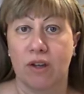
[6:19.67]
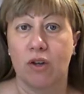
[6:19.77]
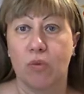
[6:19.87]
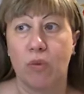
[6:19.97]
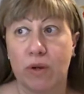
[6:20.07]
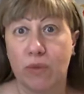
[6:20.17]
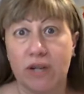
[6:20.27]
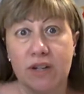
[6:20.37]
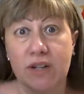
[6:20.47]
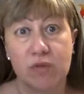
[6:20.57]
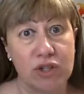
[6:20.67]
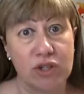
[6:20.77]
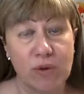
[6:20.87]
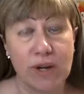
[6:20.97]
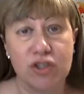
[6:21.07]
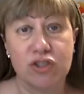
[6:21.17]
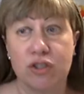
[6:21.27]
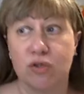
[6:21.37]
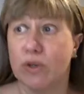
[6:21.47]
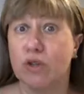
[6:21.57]
When we are in
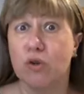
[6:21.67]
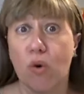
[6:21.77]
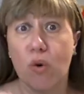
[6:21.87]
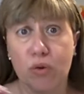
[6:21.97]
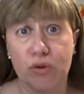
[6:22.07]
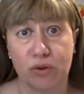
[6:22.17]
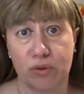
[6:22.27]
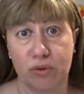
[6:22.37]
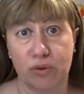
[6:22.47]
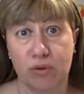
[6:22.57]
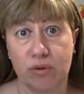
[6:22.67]
regeneration, we go through